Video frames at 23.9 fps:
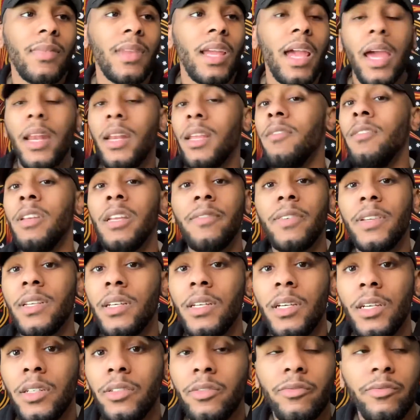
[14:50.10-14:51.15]
And even if
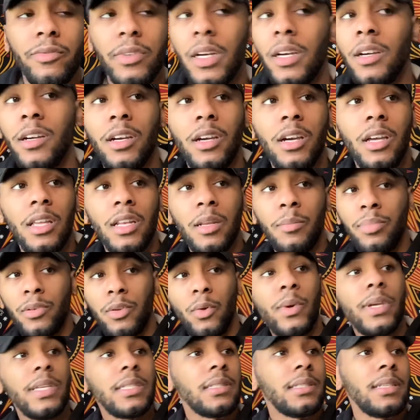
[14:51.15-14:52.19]
an
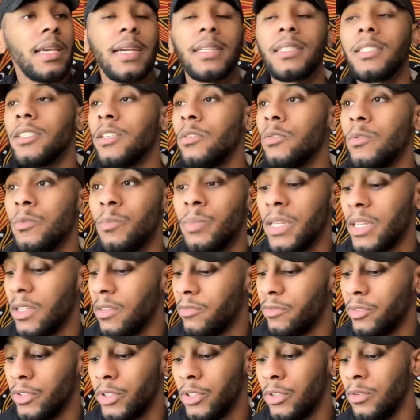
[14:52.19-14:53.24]
employee's texting you
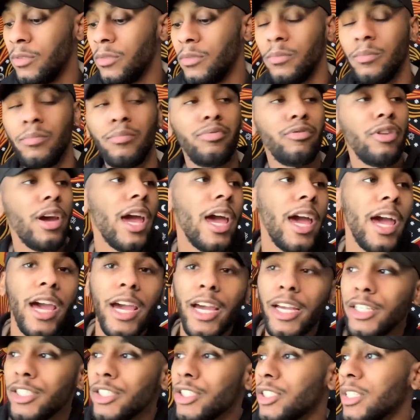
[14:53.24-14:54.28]
being real
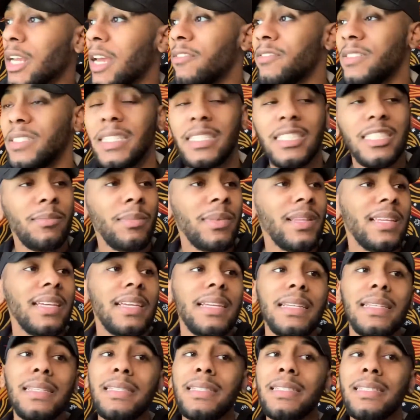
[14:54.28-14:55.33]
rash, I've seen some of
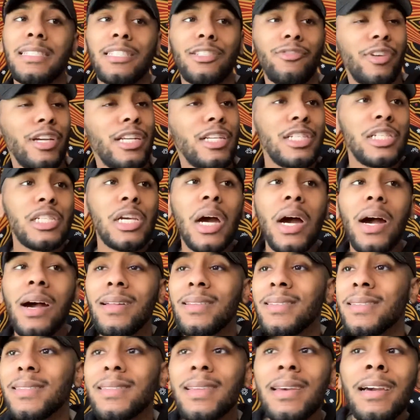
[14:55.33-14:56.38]
these
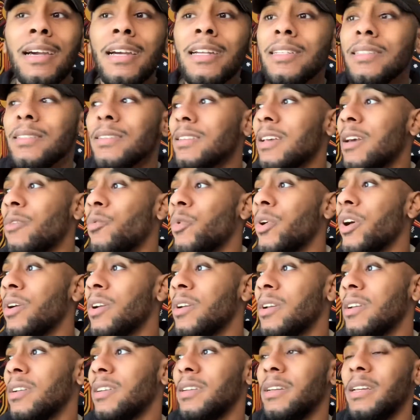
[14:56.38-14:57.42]
screenshots.
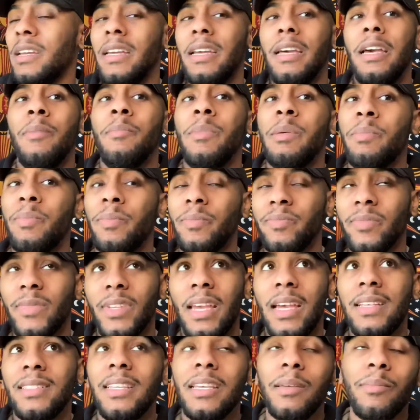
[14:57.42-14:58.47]
where,
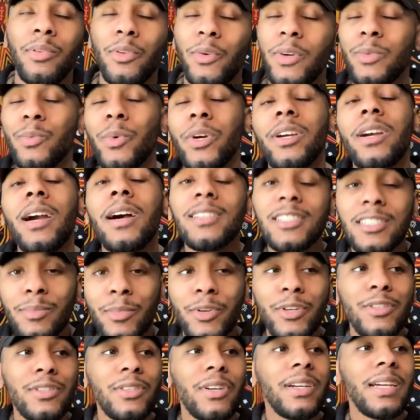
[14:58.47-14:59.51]
I say employees, where
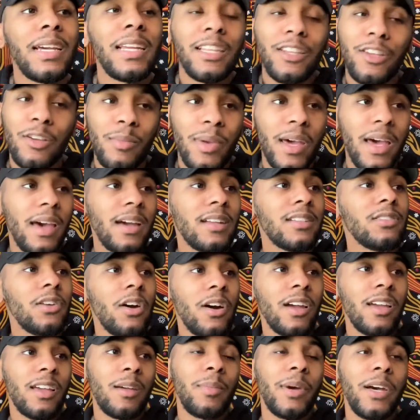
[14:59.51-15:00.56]
customers are hitting you back
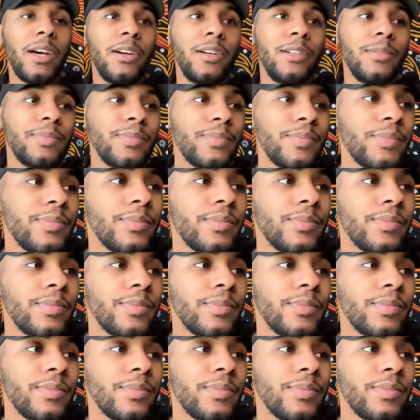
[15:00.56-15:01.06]
talking about,